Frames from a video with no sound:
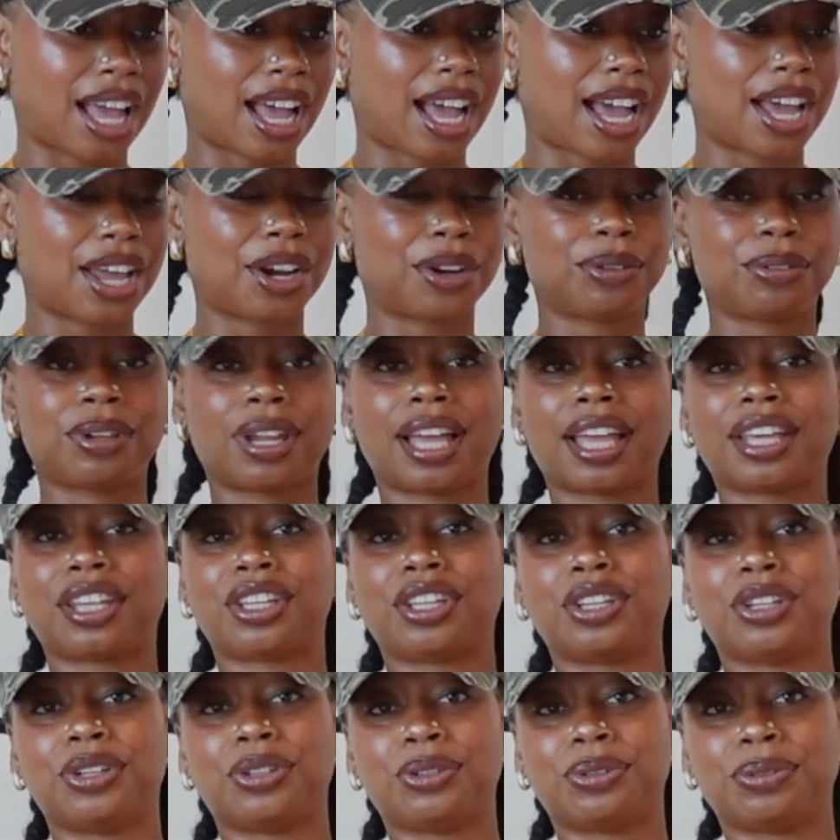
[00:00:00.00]
I don't
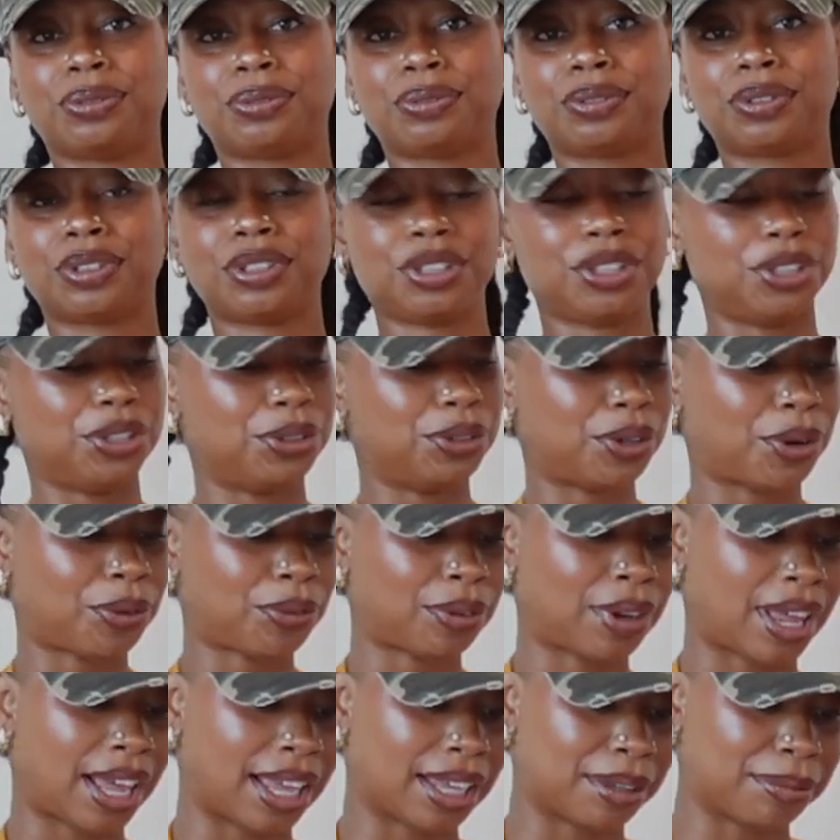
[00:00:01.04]
like you. You
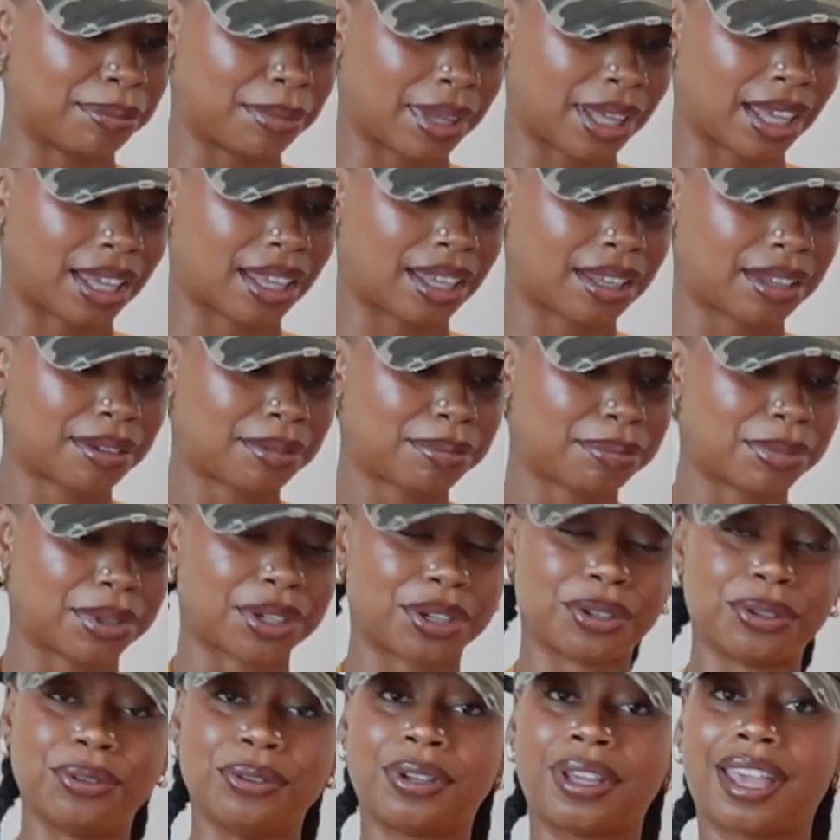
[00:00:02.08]
don't like me,
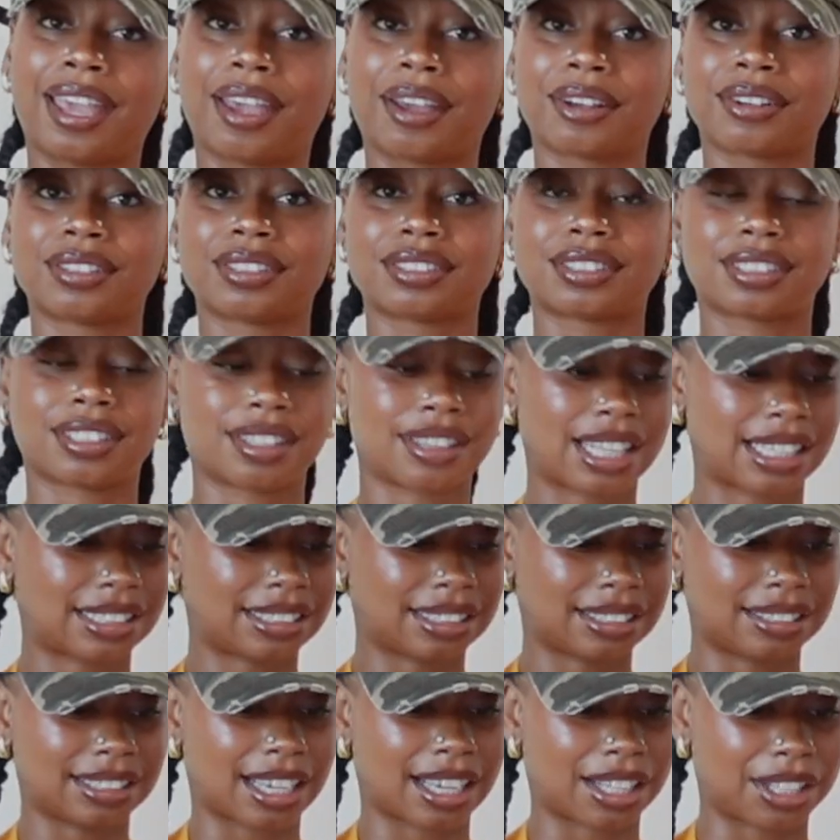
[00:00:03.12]
but who cares?
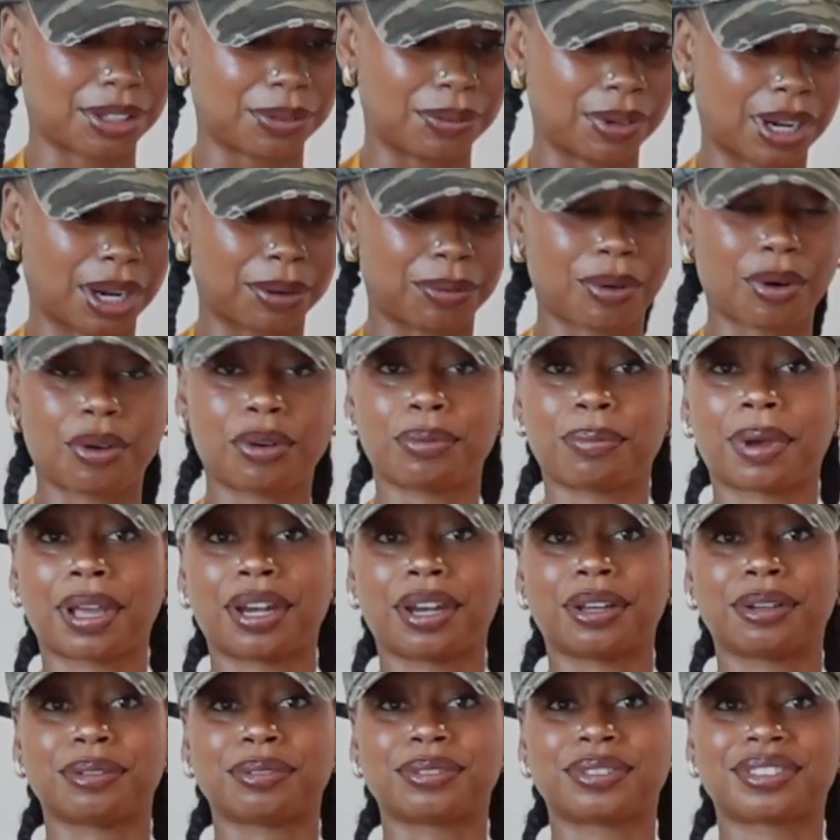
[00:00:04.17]
That's exactly what I wrote in my
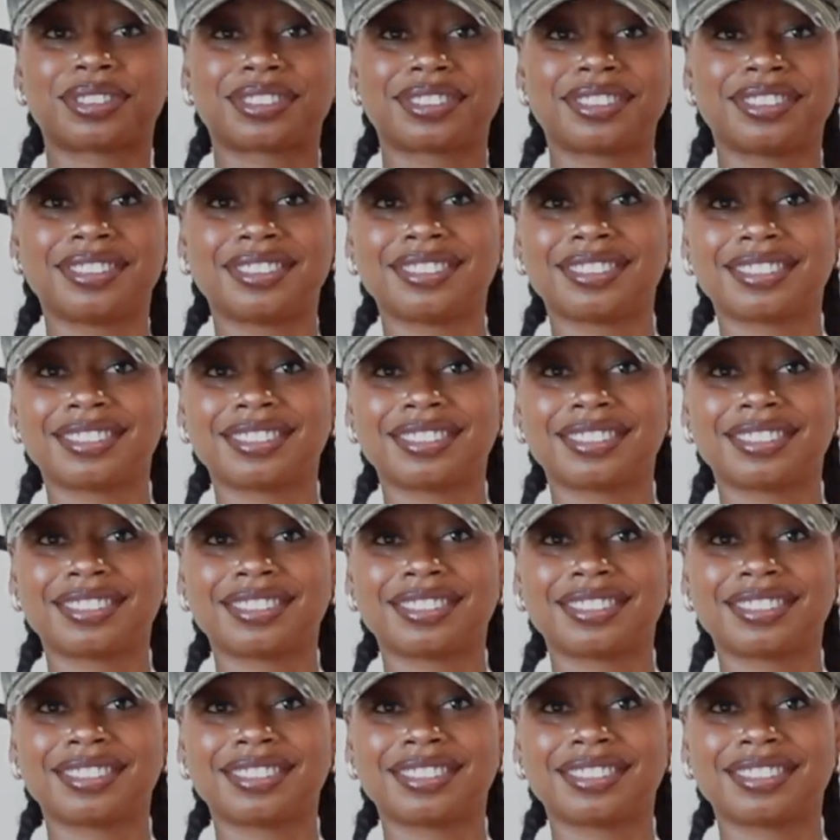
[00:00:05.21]
notes.